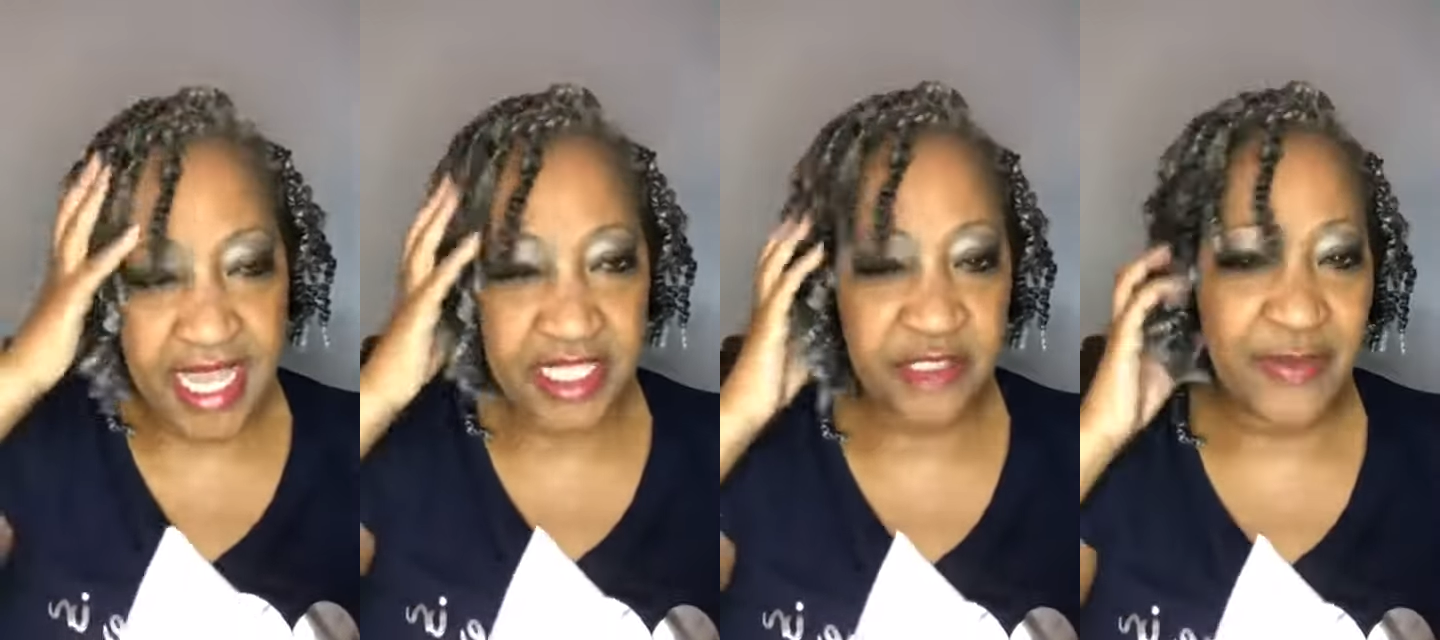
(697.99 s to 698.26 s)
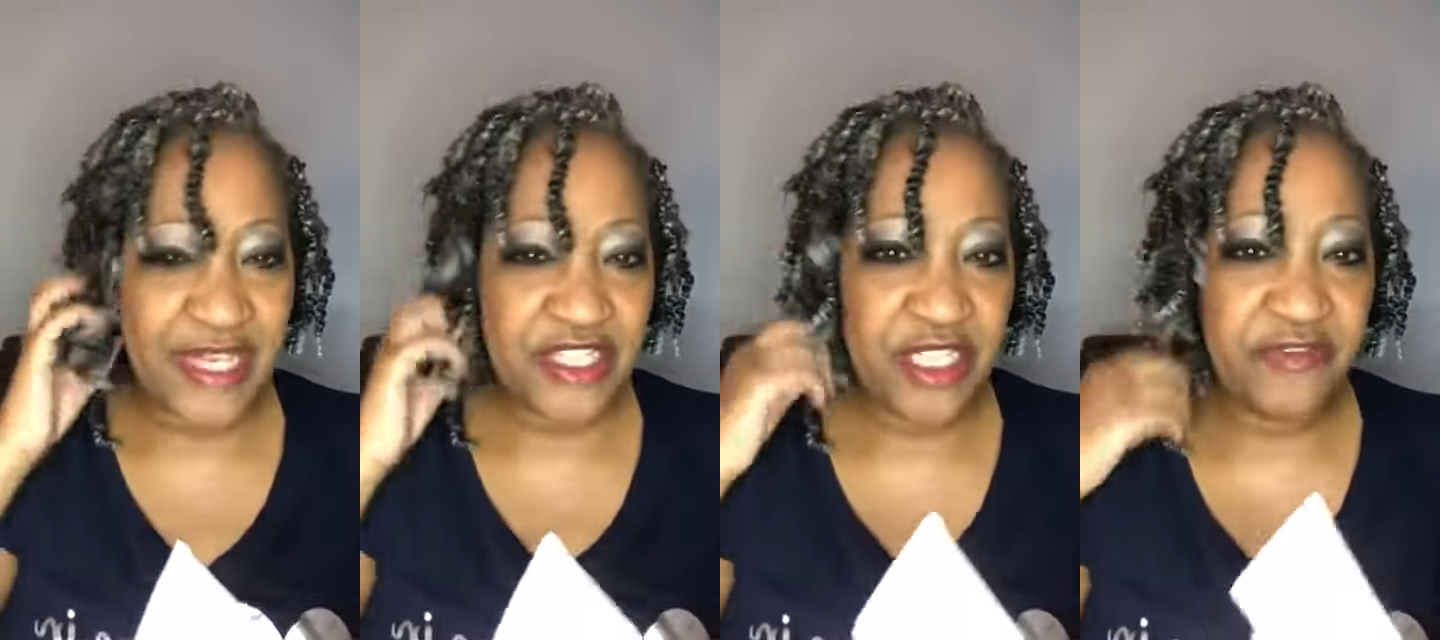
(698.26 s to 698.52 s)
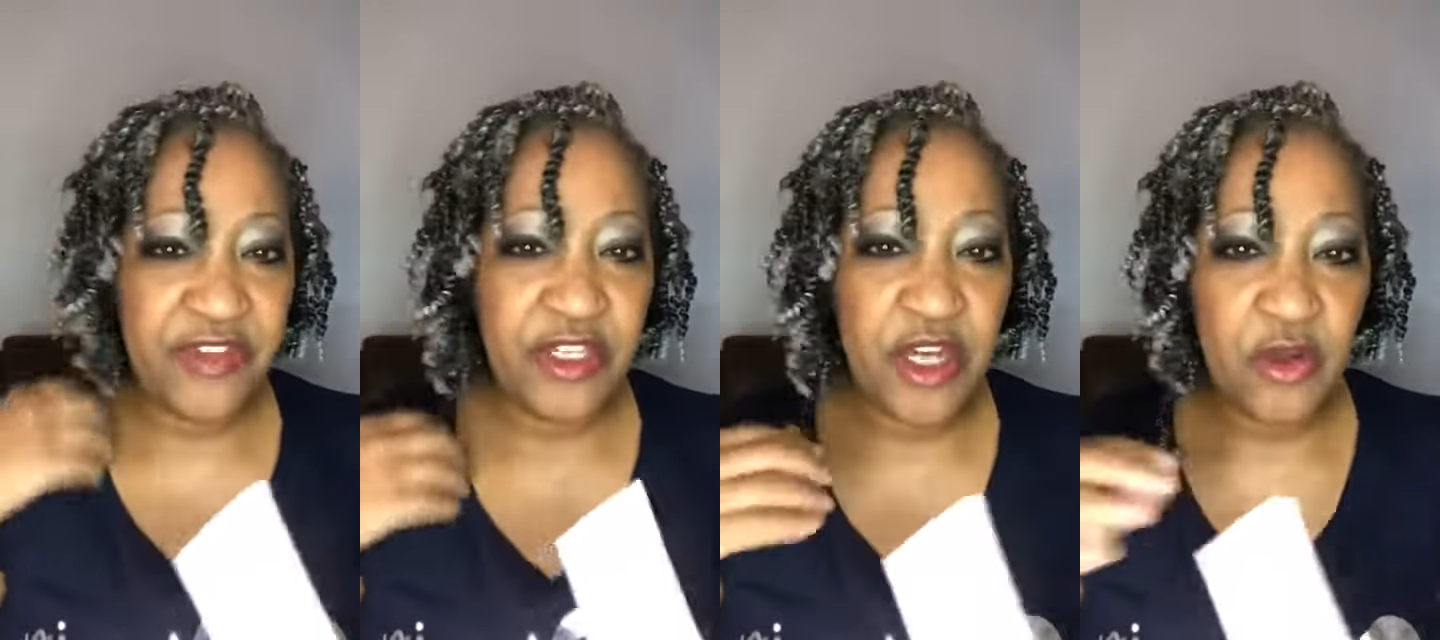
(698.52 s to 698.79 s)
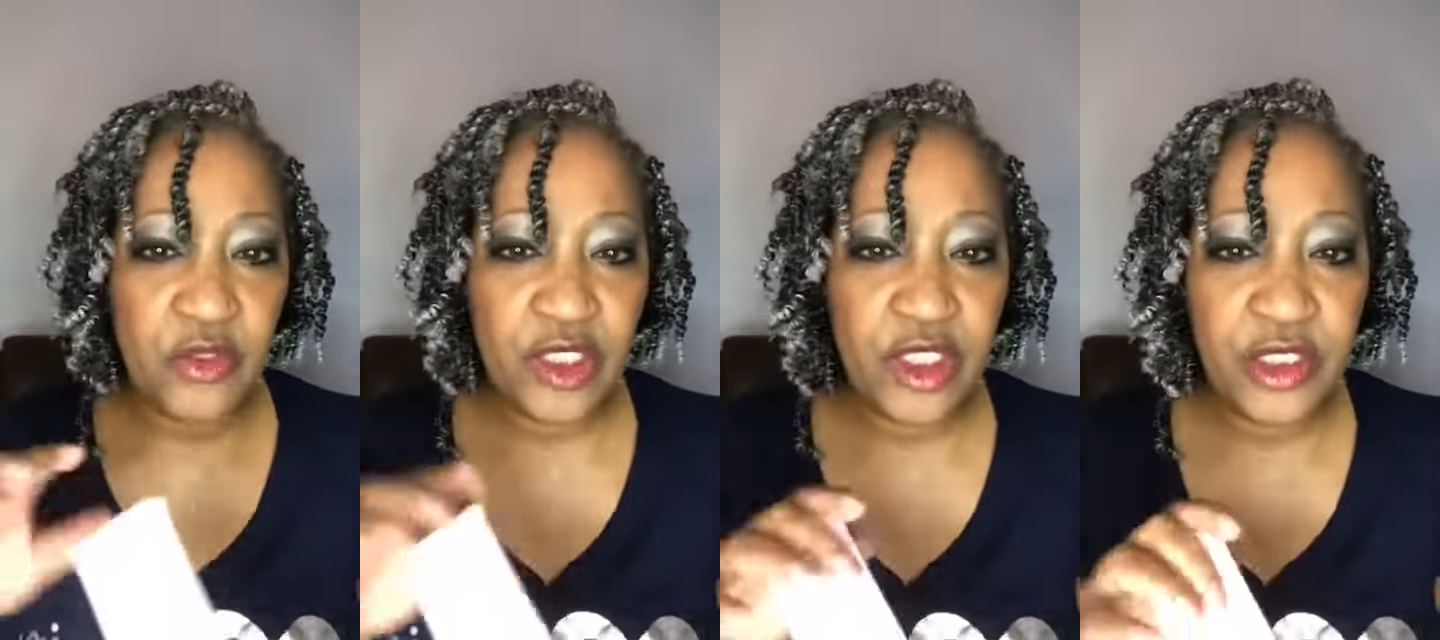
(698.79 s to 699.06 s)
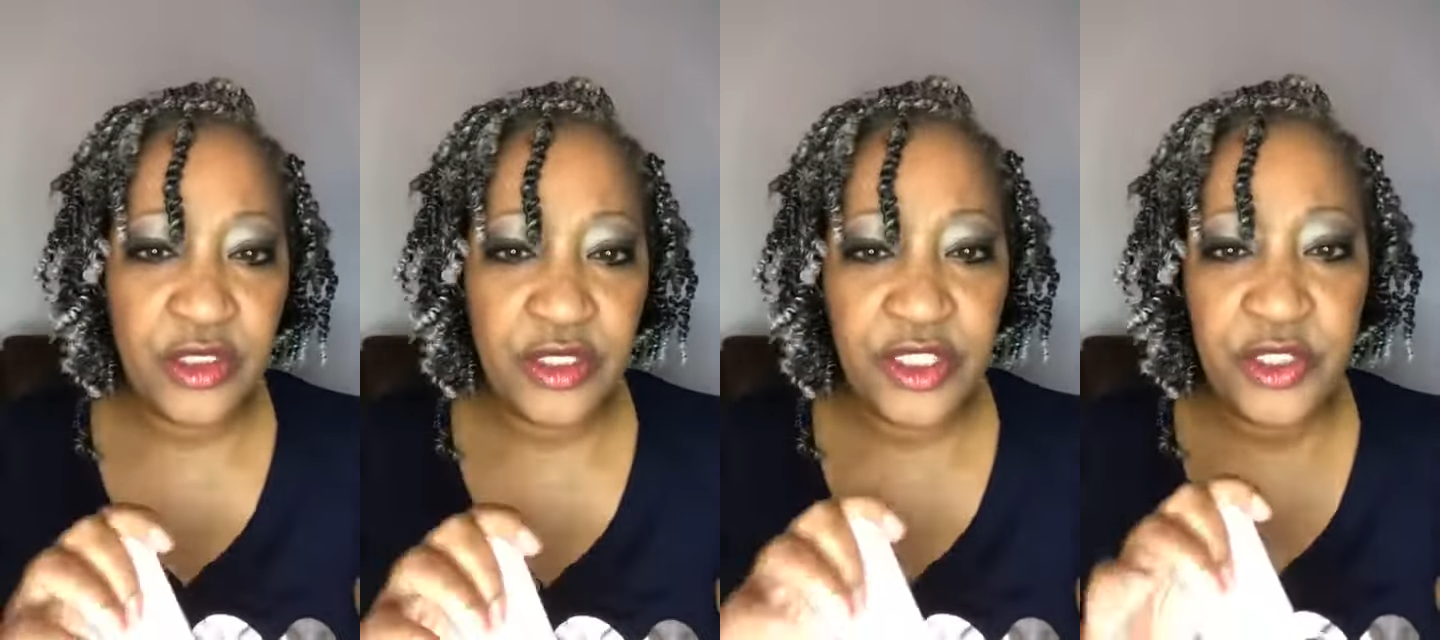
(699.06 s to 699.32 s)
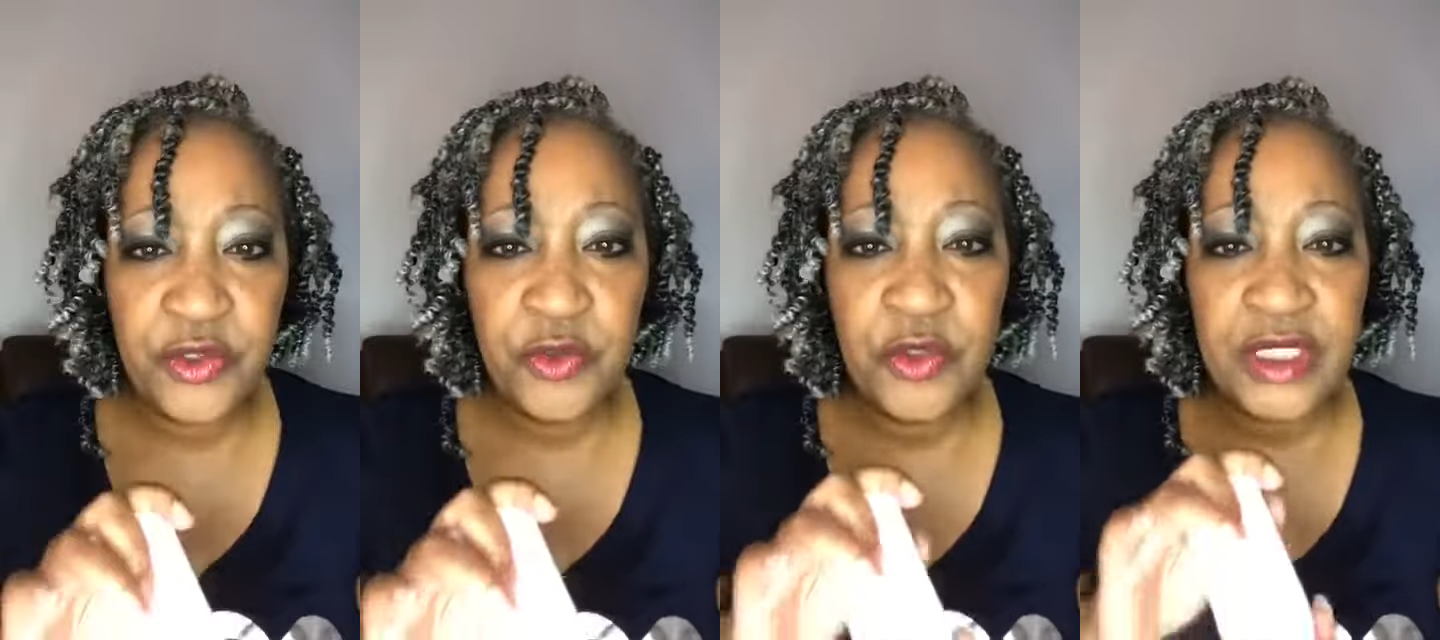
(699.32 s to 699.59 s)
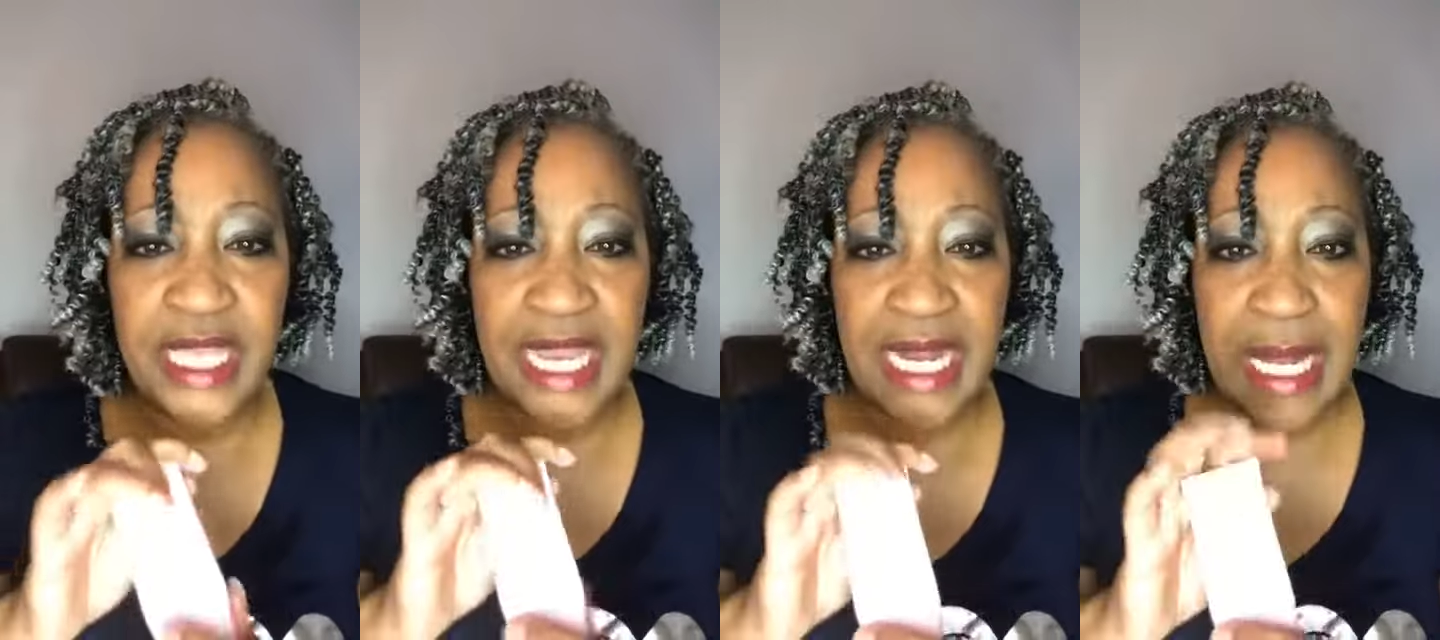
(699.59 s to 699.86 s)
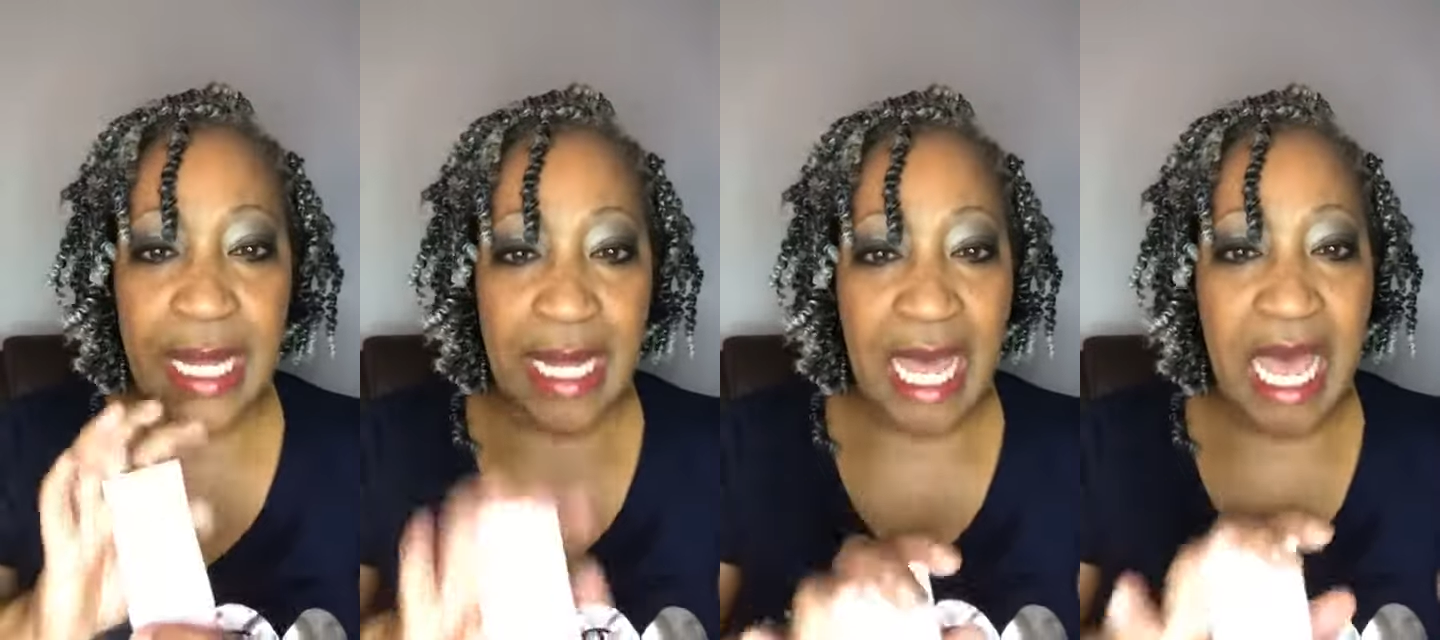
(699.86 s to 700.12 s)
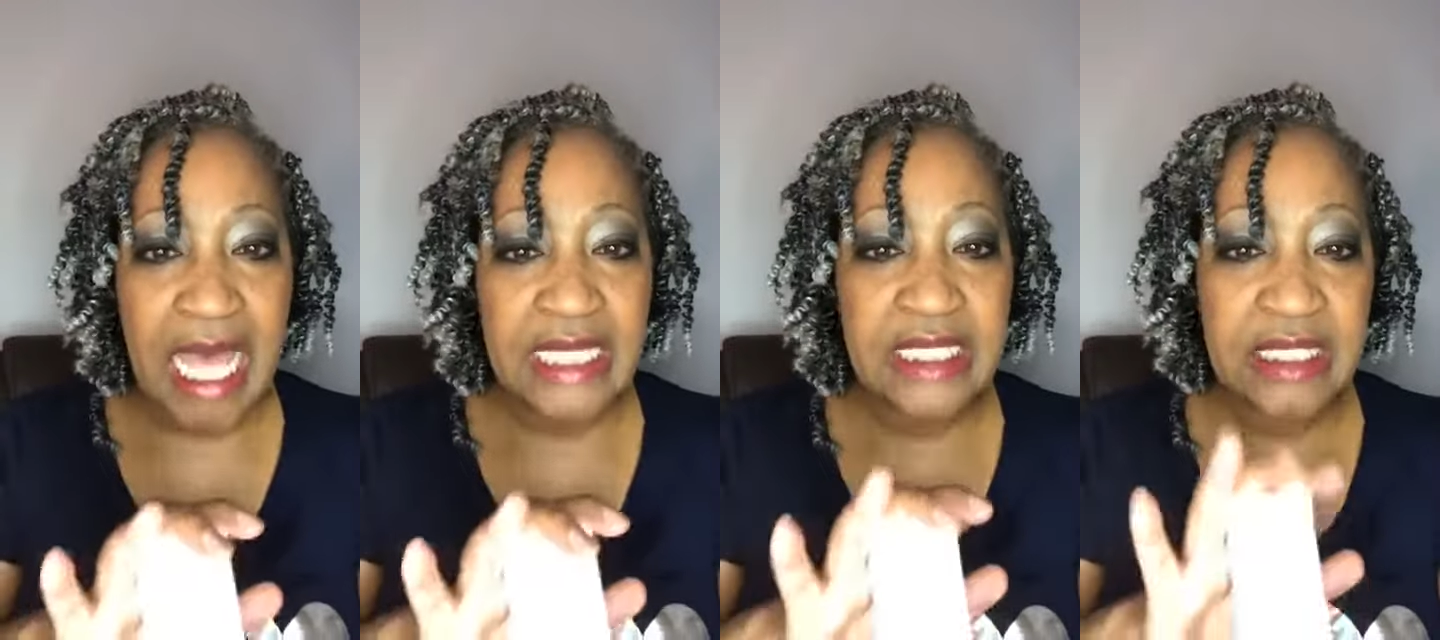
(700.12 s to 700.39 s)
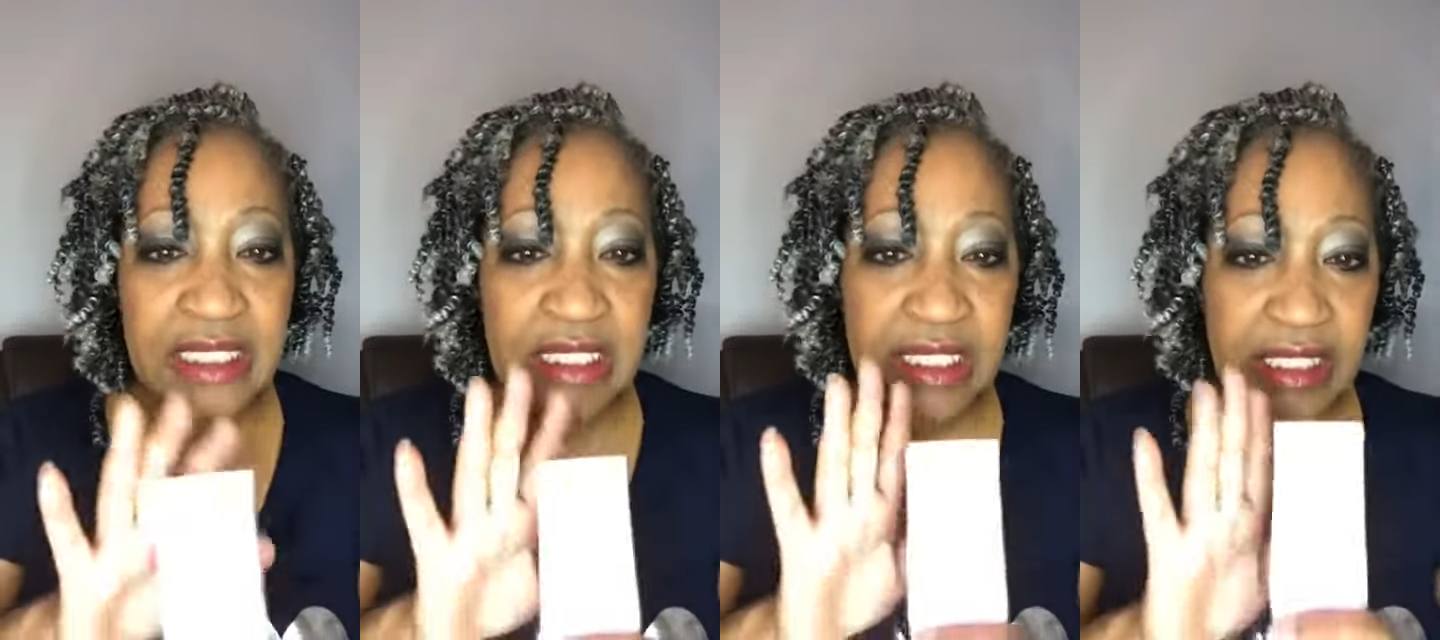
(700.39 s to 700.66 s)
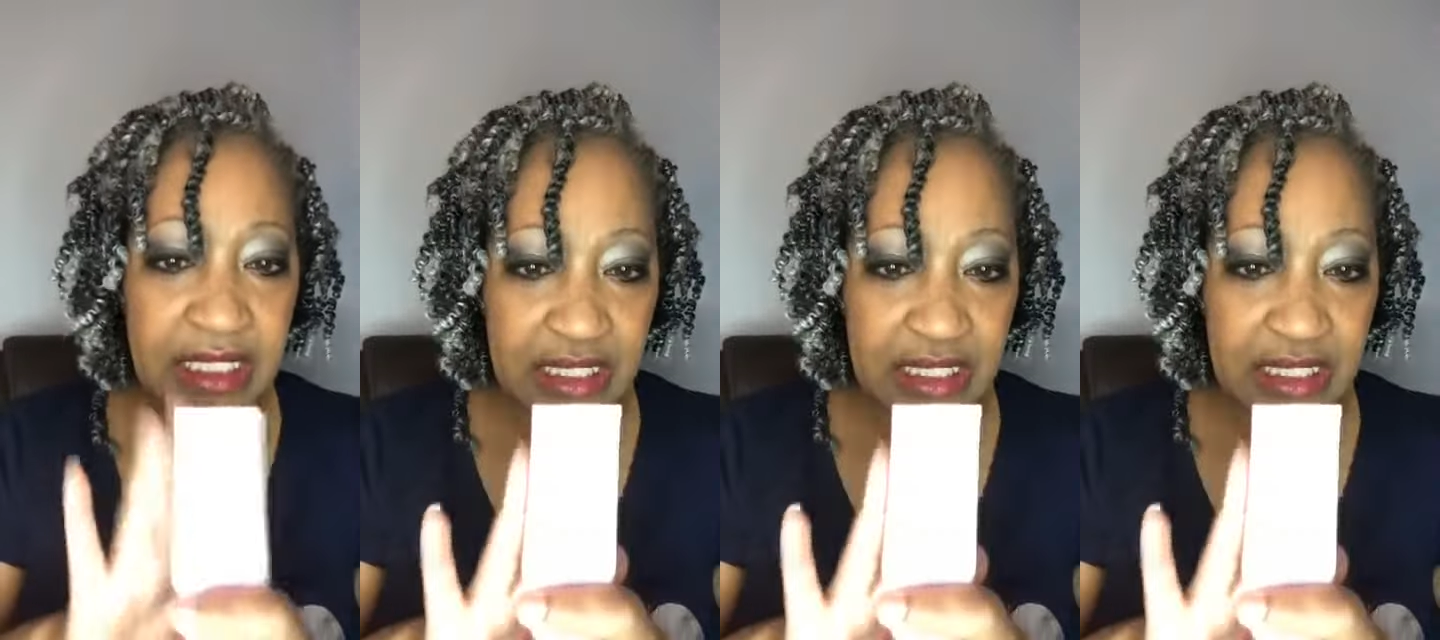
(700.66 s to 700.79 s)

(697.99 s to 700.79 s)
especially if you don't use a lot